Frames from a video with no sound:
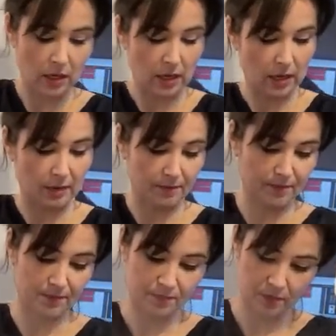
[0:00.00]
um,
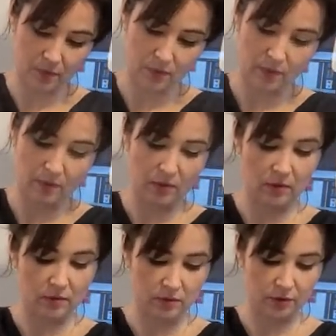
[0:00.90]

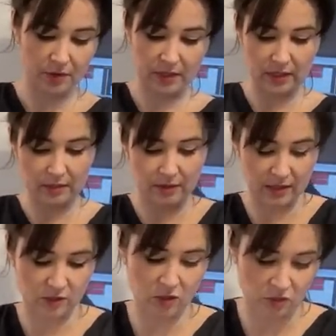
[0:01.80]
doing
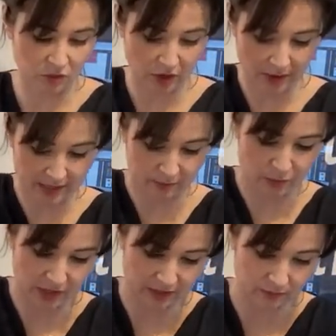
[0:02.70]
this. You can just go ahead and
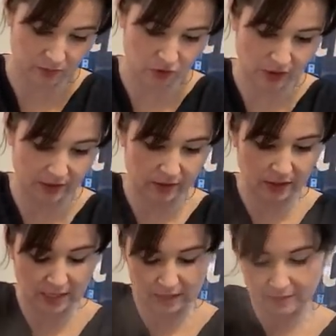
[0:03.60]
press them straight
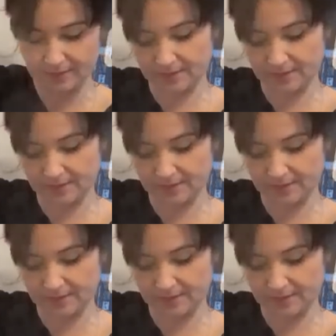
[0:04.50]
together.